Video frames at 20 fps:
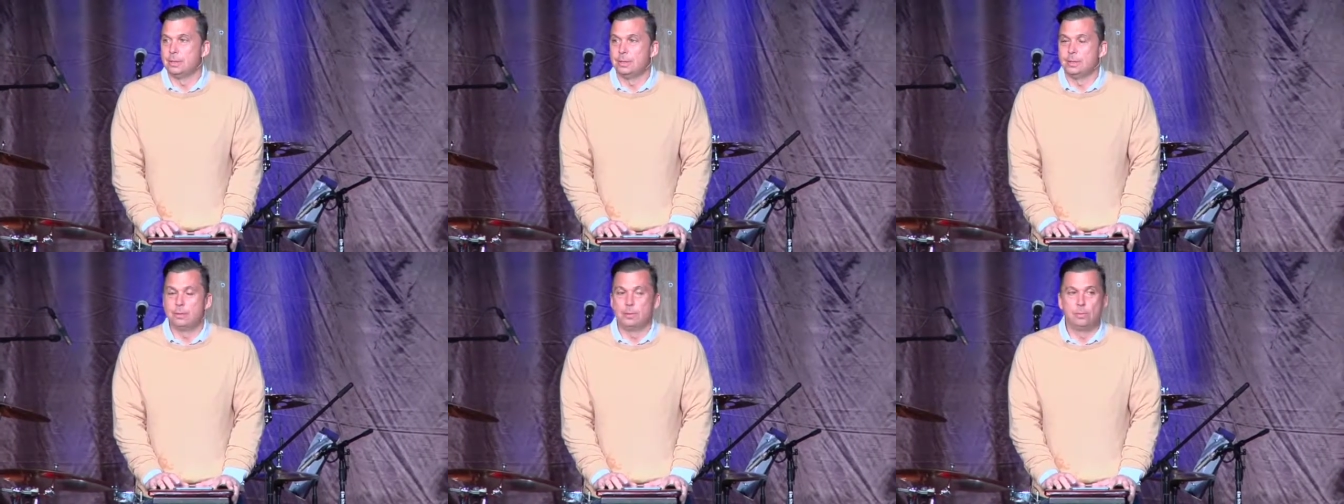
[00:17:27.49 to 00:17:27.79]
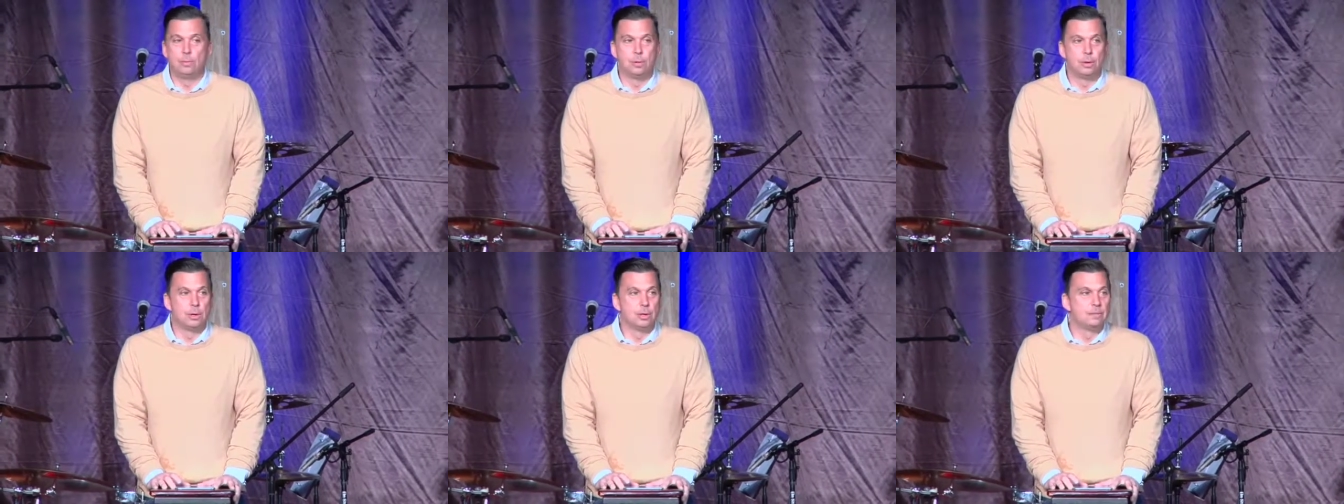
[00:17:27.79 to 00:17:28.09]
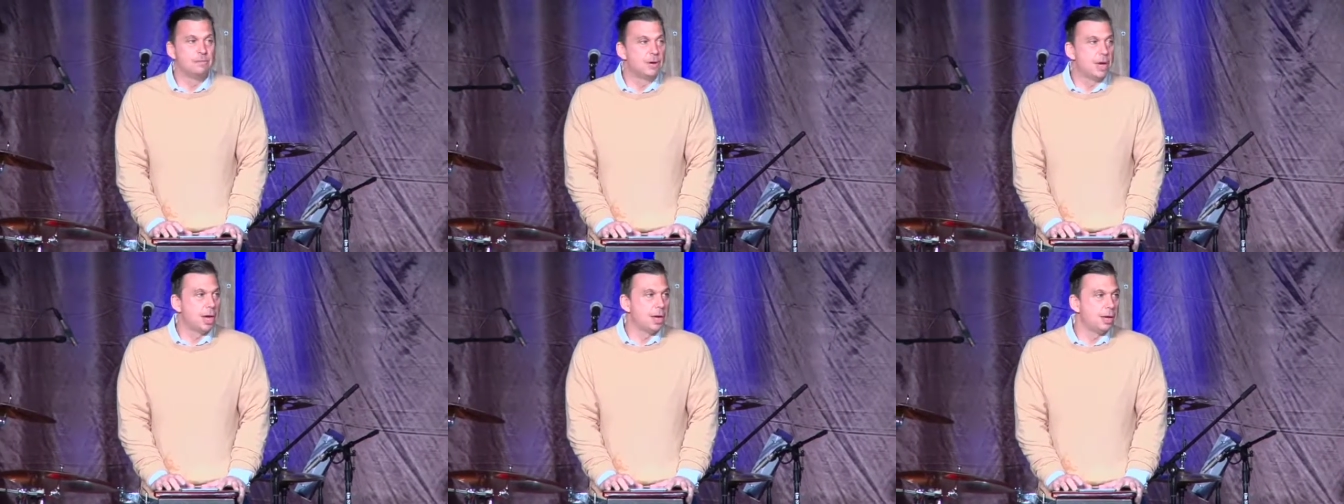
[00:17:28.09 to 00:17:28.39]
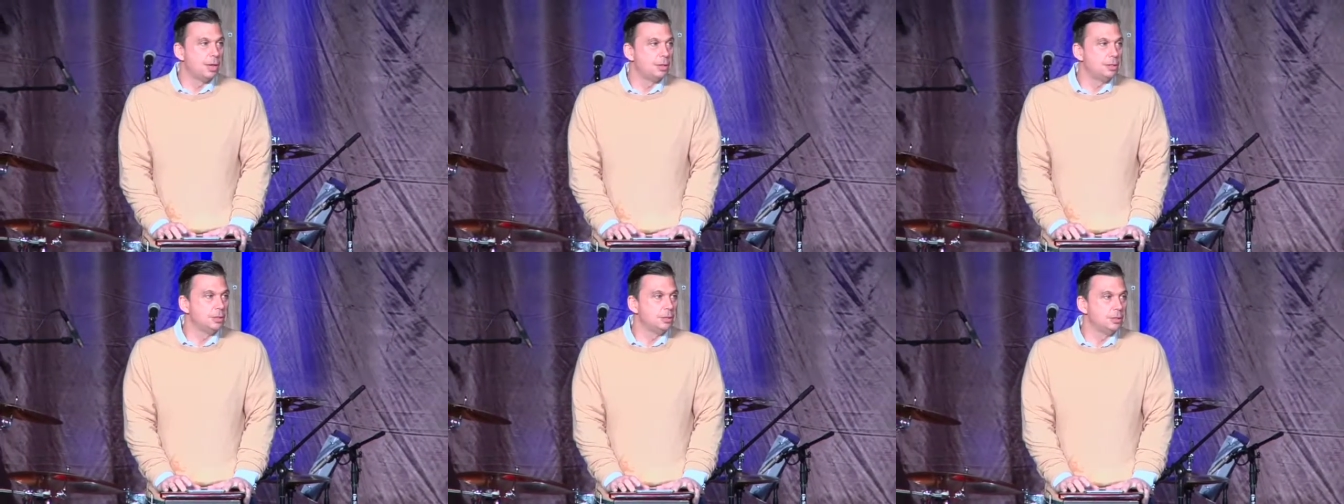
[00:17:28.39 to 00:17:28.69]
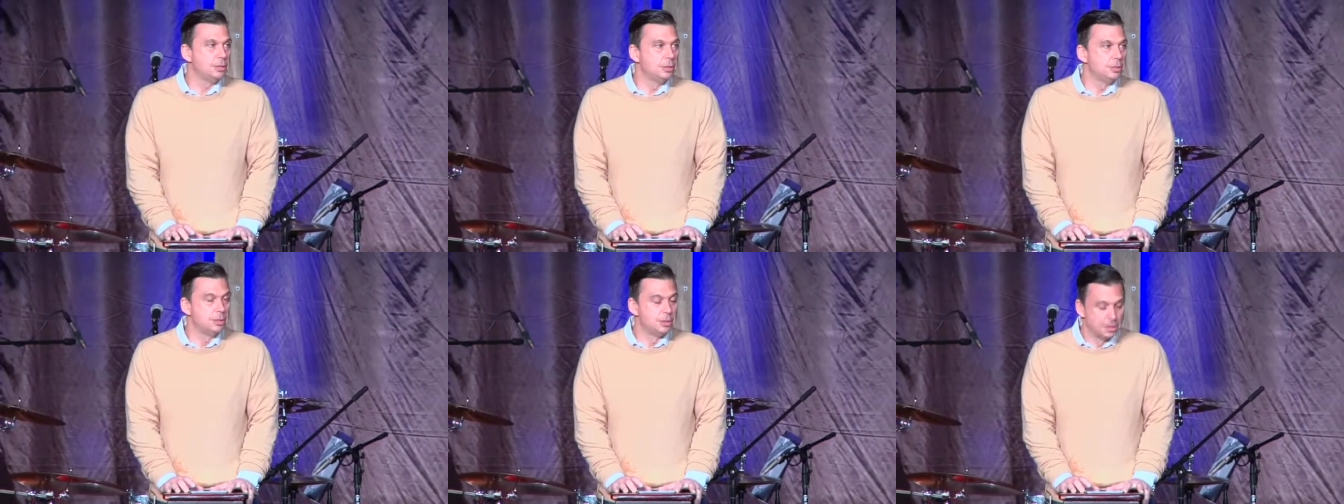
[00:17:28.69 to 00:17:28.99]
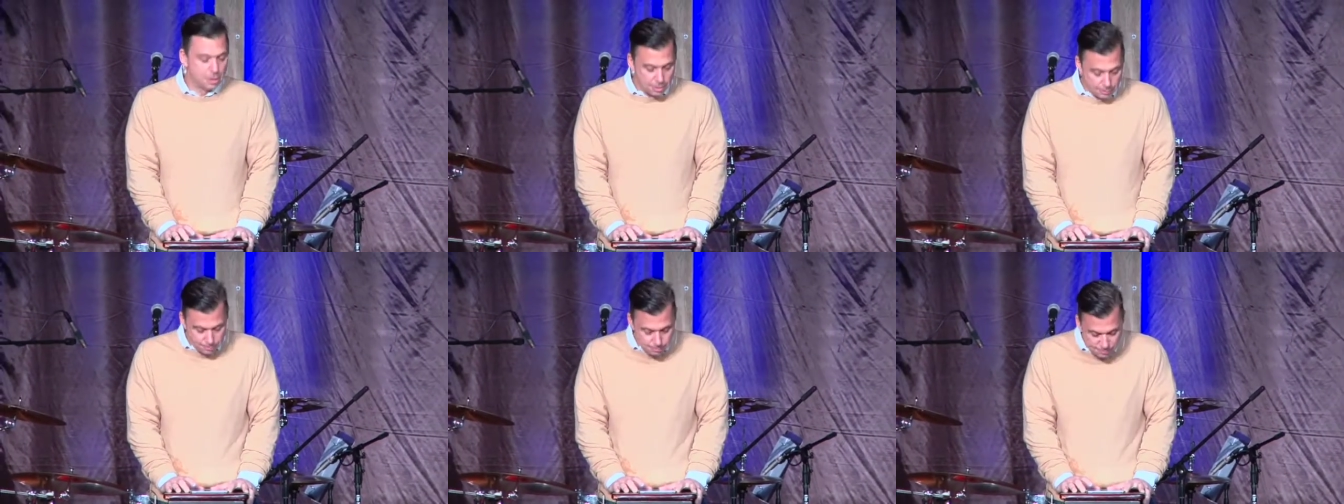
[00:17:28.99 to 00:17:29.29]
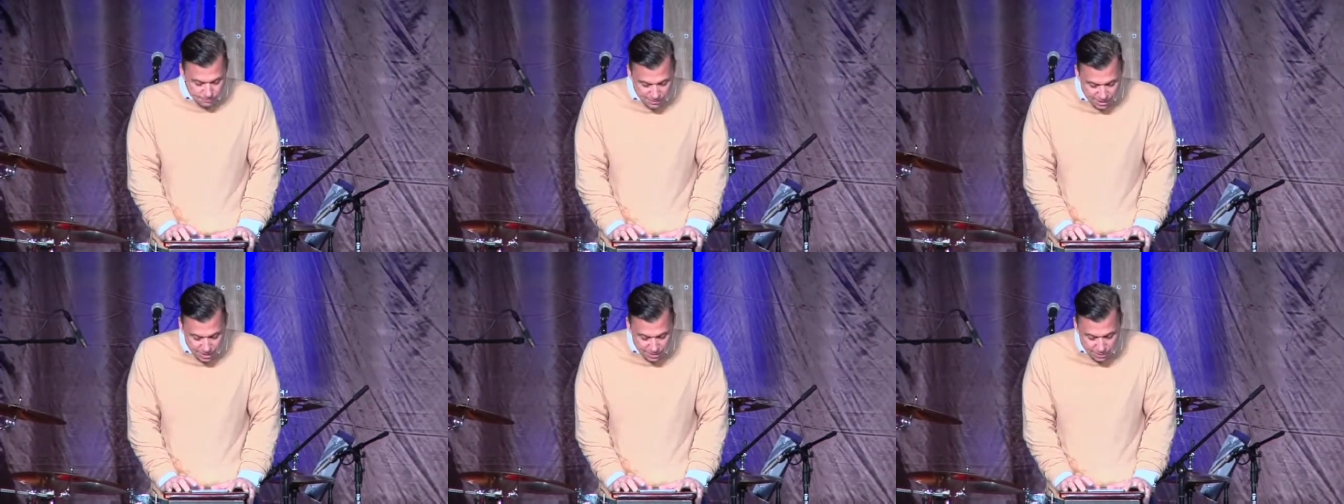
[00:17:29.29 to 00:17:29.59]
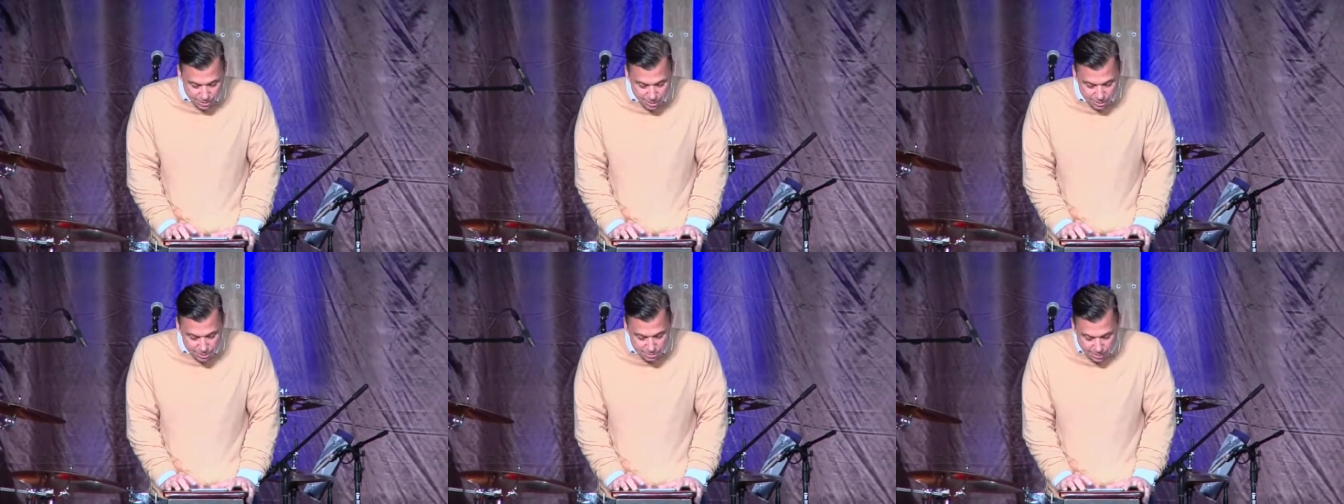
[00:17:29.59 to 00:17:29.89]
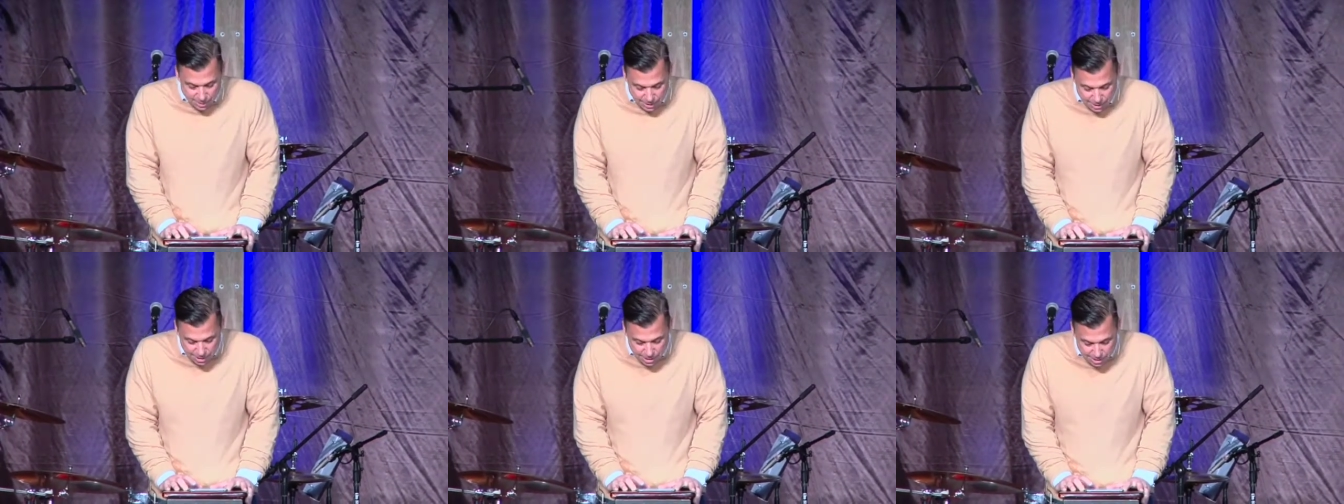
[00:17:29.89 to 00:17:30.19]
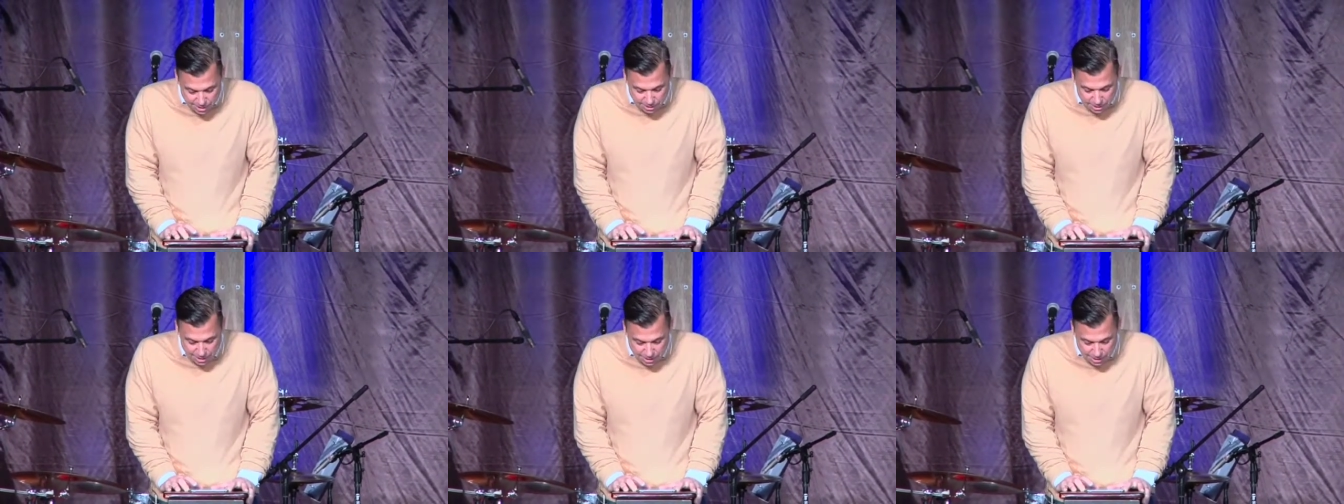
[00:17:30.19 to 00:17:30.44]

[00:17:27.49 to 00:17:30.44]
The Word of God. Faith comes by hearing,